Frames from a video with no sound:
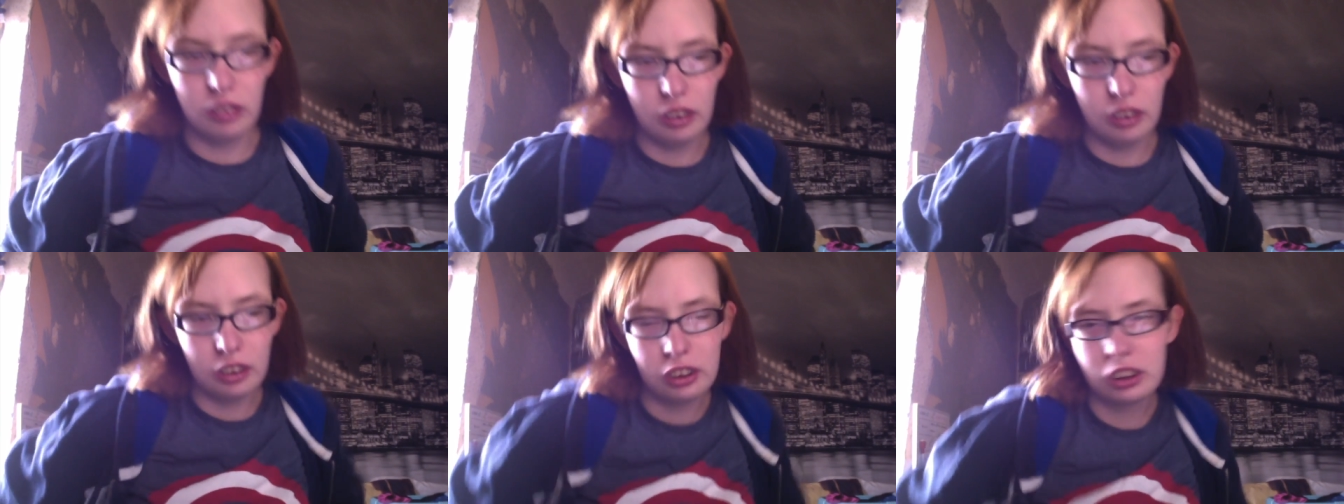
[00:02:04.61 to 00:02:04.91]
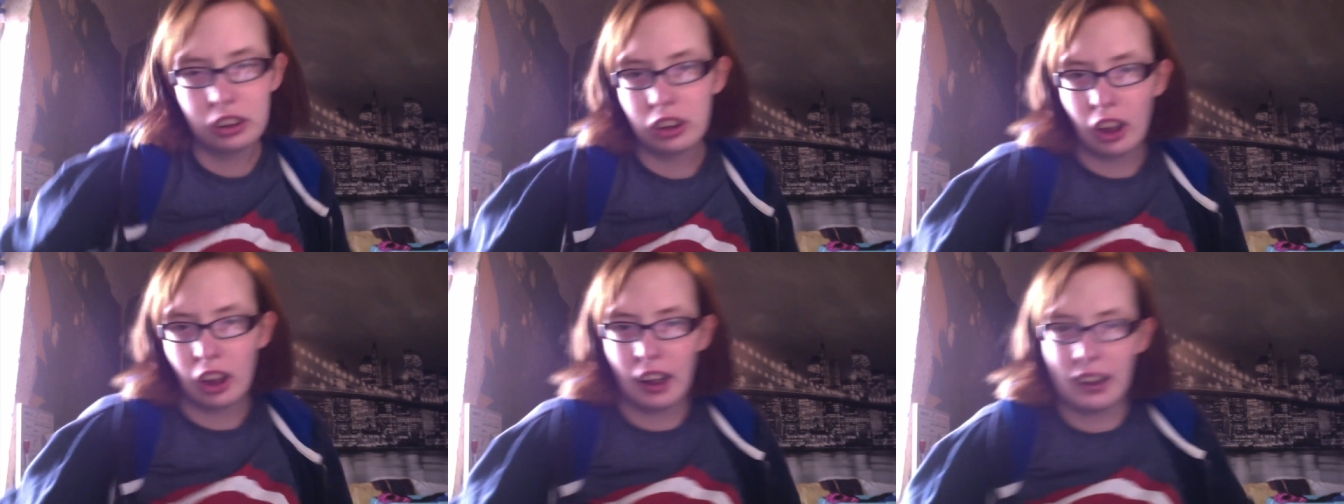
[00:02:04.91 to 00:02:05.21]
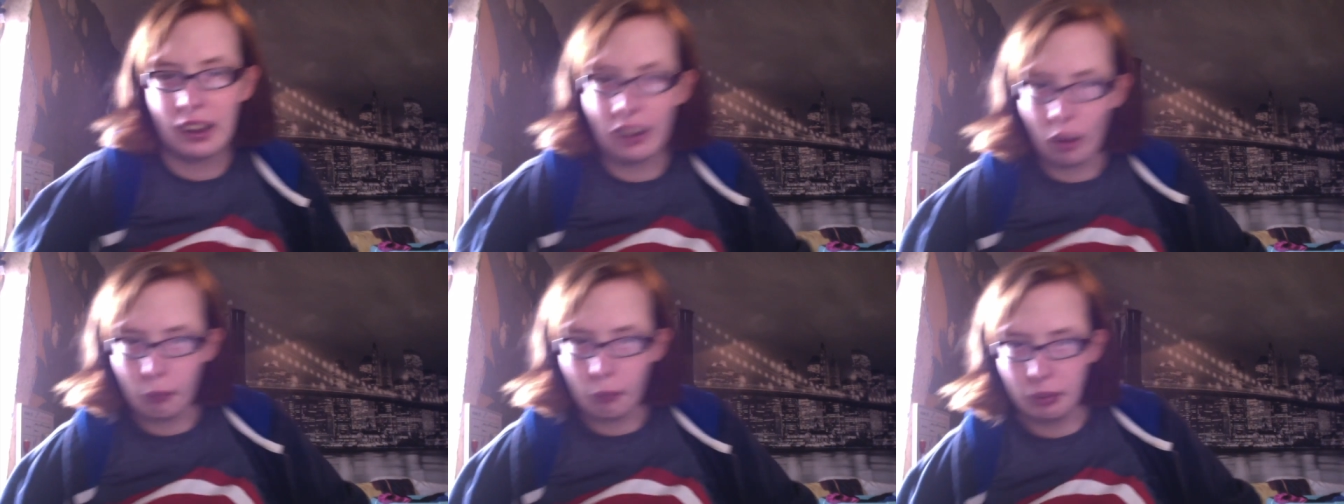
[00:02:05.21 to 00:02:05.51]

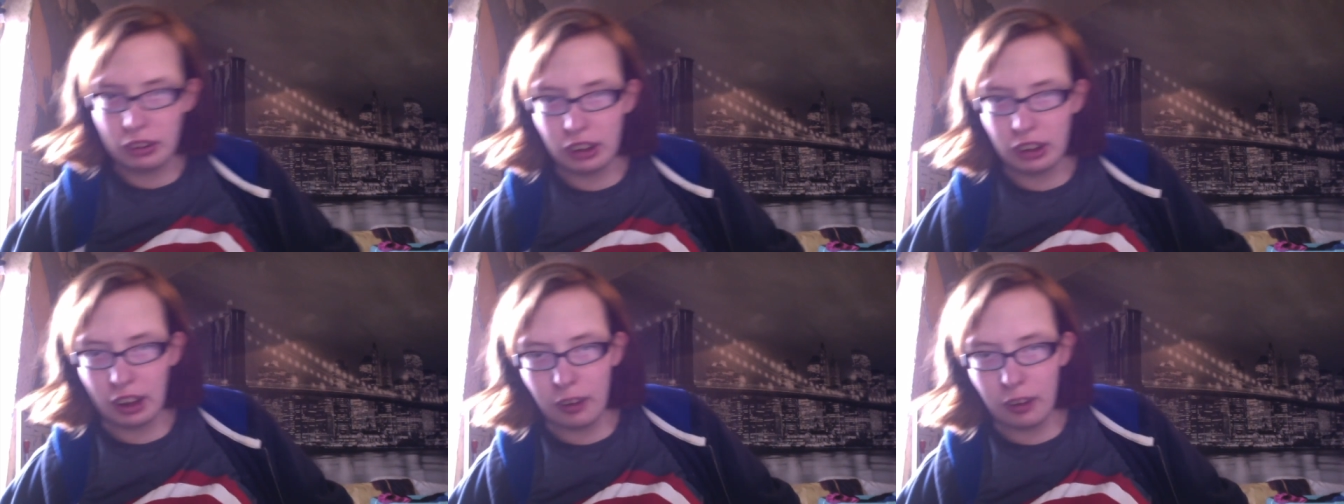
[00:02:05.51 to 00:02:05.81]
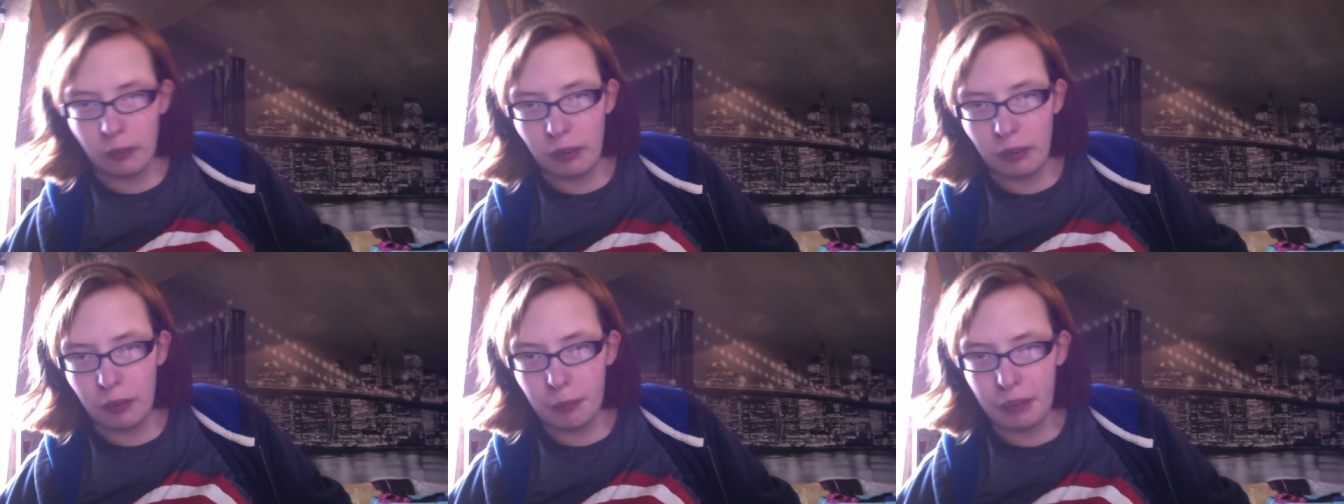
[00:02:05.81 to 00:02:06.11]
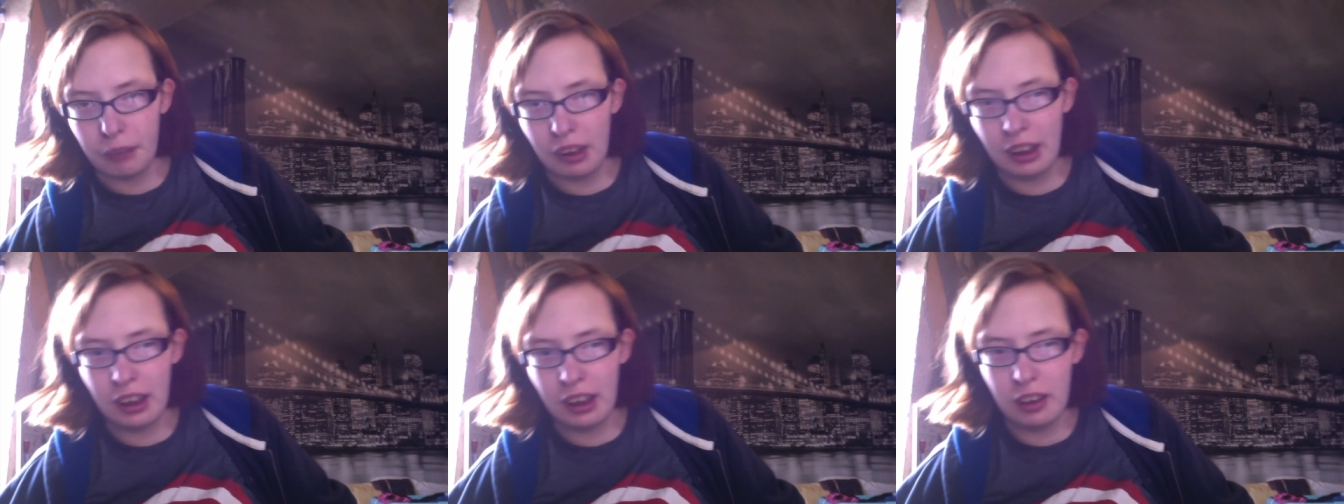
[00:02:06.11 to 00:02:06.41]
starting up a channel I
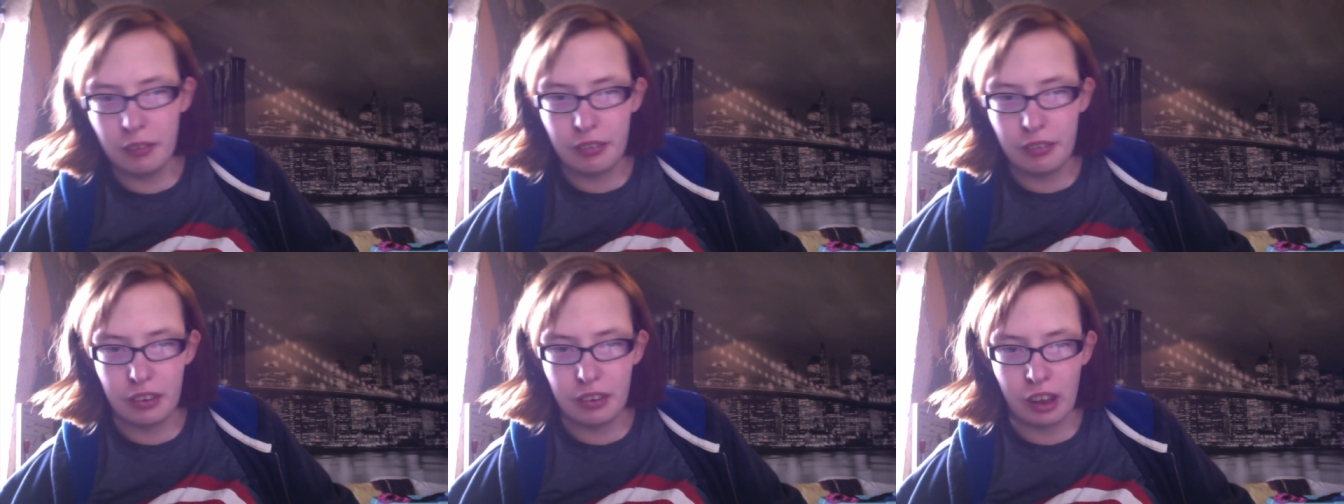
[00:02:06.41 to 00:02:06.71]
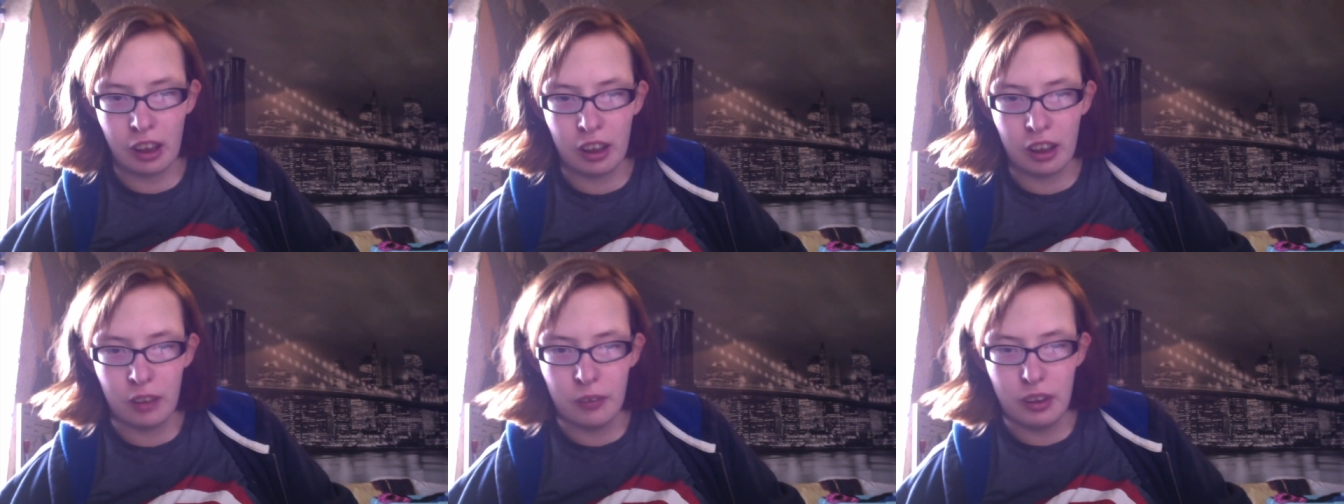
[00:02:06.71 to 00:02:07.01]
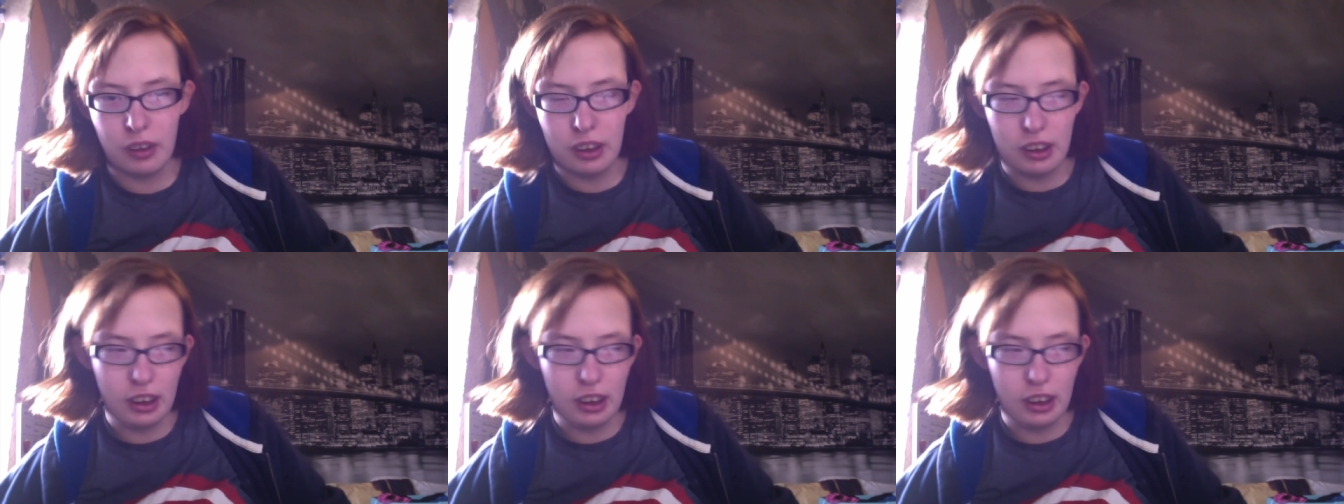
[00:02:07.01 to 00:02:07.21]
believe so